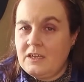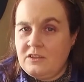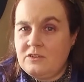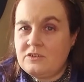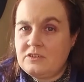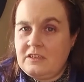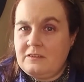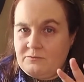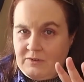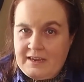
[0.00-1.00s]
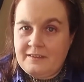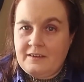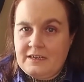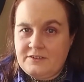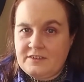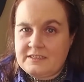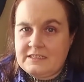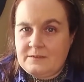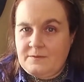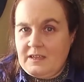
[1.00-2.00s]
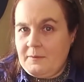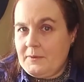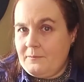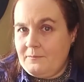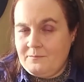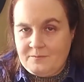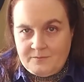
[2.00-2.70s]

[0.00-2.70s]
usually regular Hendrick's is available